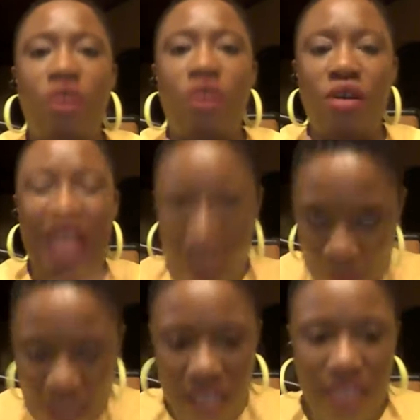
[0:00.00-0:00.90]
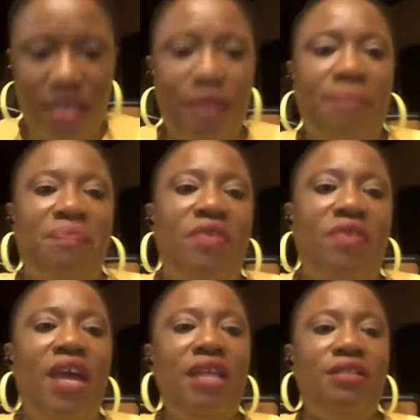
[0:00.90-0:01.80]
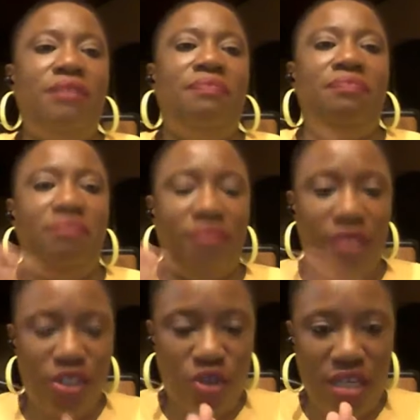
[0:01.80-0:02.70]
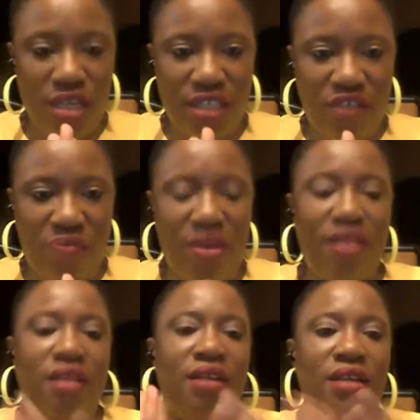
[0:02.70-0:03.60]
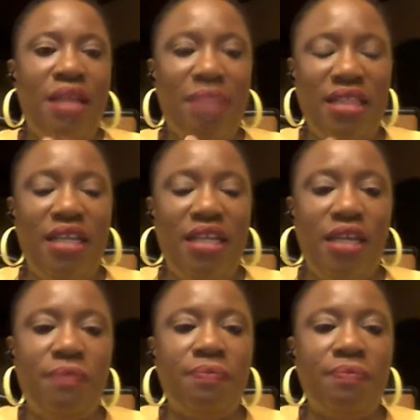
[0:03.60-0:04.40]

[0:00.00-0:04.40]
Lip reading: like a panic attack, right? Shortness of breath. Number 3,